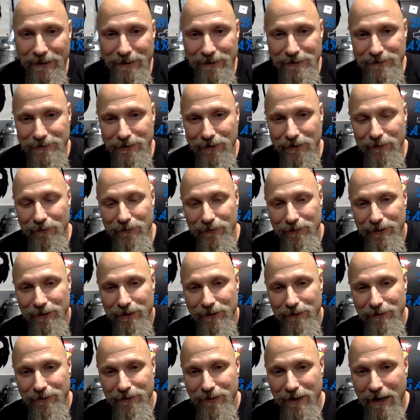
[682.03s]
So,
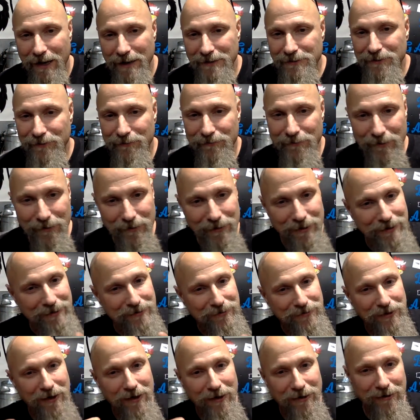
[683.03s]
you guys are really
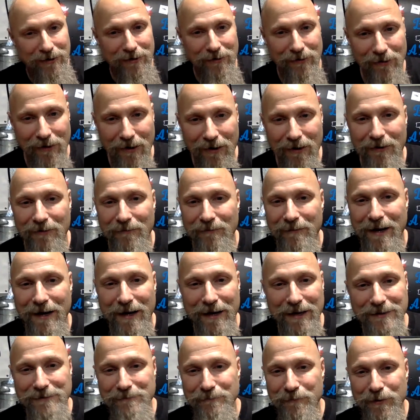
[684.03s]
chugging along, man.
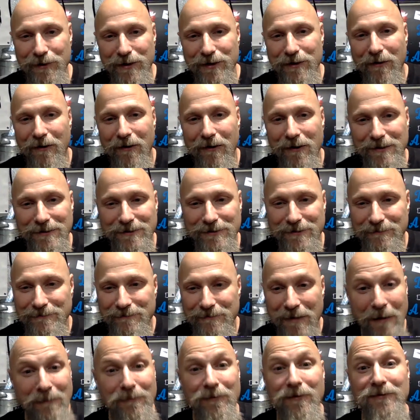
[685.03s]
That's pretty awesome.
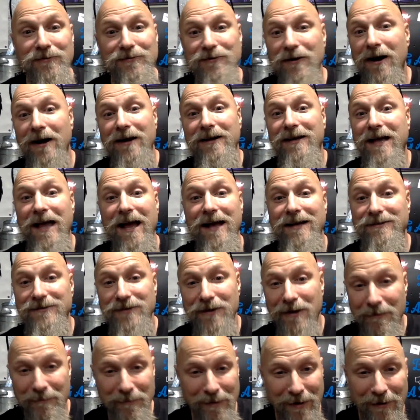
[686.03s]
I'm going to try to catch
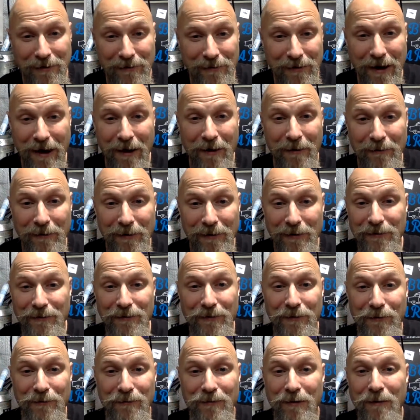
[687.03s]
up. I don't know how I'm going
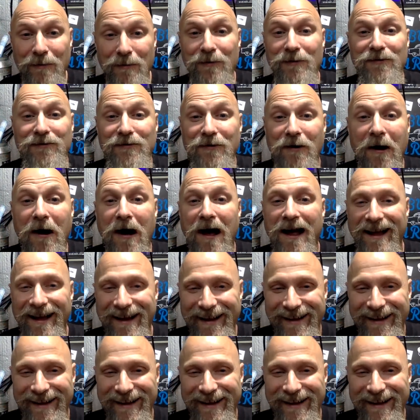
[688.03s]
to do, but I'm going to try.